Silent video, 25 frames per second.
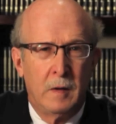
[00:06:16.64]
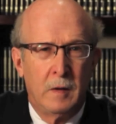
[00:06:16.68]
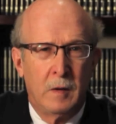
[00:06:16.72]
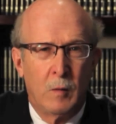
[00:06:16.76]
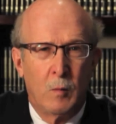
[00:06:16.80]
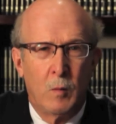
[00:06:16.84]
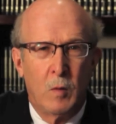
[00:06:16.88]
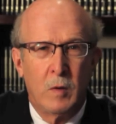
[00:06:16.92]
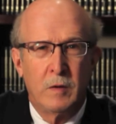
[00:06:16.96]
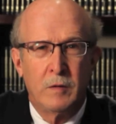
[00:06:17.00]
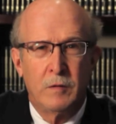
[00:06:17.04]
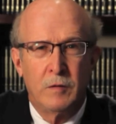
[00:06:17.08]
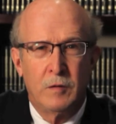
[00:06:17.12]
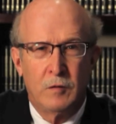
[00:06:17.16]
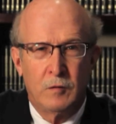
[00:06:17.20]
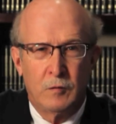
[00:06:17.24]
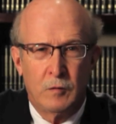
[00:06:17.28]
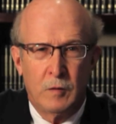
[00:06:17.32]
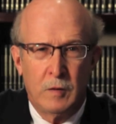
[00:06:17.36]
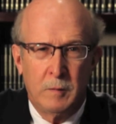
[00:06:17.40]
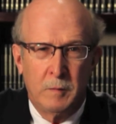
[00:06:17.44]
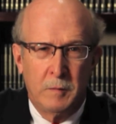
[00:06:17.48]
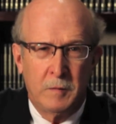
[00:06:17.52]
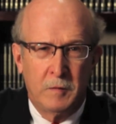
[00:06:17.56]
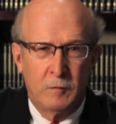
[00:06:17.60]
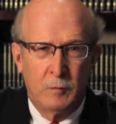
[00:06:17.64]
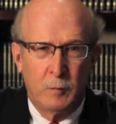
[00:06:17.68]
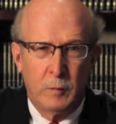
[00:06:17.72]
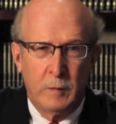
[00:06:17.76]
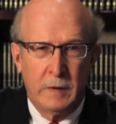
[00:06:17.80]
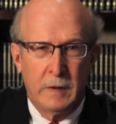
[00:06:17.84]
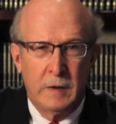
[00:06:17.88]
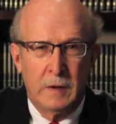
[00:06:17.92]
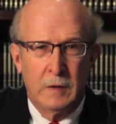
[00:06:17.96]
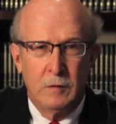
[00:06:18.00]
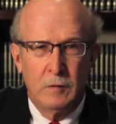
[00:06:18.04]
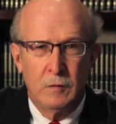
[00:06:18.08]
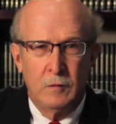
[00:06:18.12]
Now, one of the treatments we
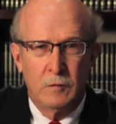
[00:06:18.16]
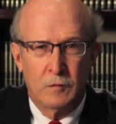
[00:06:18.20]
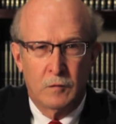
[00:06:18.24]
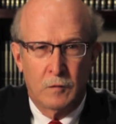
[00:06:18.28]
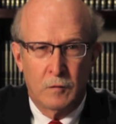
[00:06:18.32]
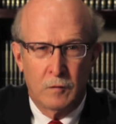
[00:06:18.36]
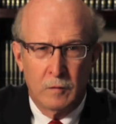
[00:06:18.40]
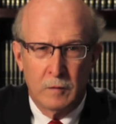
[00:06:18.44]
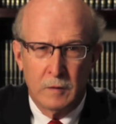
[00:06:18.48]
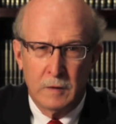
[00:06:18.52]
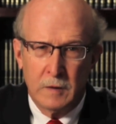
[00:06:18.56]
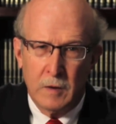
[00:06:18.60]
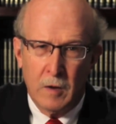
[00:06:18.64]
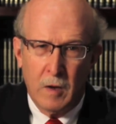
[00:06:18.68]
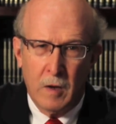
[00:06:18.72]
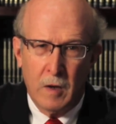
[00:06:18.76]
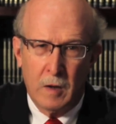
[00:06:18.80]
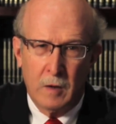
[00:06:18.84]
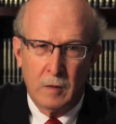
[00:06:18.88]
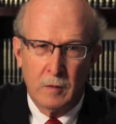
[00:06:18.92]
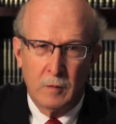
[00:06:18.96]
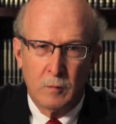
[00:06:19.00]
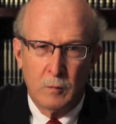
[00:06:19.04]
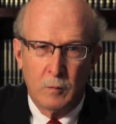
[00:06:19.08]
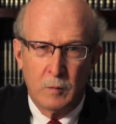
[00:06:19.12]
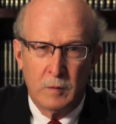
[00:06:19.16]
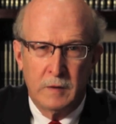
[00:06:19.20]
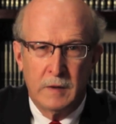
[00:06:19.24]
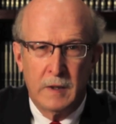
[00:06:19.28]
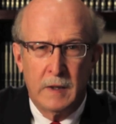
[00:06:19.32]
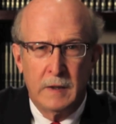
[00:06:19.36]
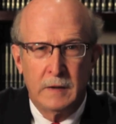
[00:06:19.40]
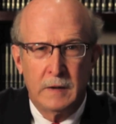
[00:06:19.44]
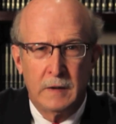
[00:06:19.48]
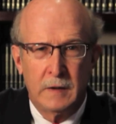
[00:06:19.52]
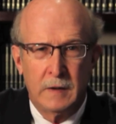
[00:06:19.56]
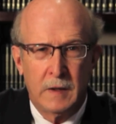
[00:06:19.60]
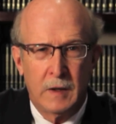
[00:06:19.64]
can use early on when
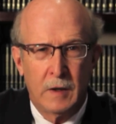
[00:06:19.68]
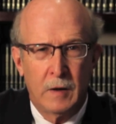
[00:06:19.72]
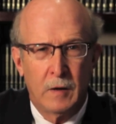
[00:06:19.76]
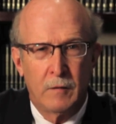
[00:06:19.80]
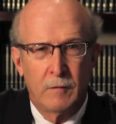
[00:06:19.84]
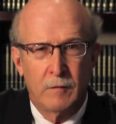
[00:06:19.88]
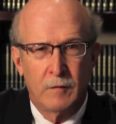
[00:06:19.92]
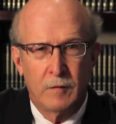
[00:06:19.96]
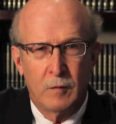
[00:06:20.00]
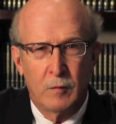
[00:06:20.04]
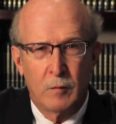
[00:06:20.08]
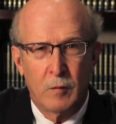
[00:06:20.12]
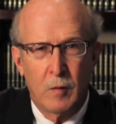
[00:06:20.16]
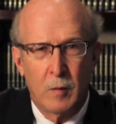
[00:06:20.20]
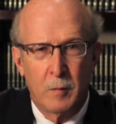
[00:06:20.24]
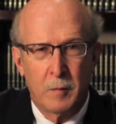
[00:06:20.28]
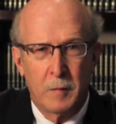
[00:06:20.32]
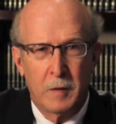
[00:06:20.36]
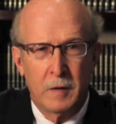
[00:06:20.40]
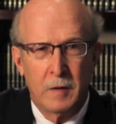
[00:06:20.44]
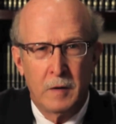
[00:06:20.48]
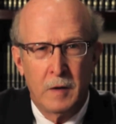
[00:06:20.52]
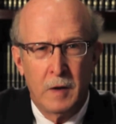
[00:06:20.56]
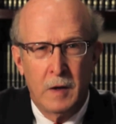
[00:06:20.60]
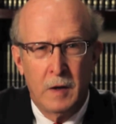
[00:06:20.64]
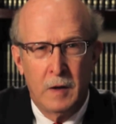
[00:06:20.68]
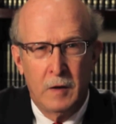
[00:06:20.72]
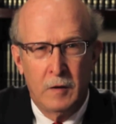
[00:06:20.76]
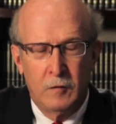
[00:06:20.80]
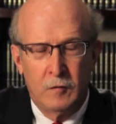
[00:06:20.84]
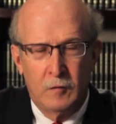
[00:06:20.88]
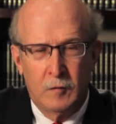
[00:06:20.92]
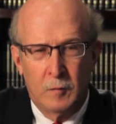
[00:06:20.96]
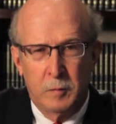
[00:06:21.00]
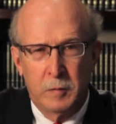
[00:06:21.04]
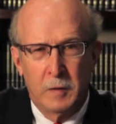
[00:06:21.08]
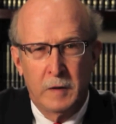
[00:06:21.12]
taking care of a neuroma is to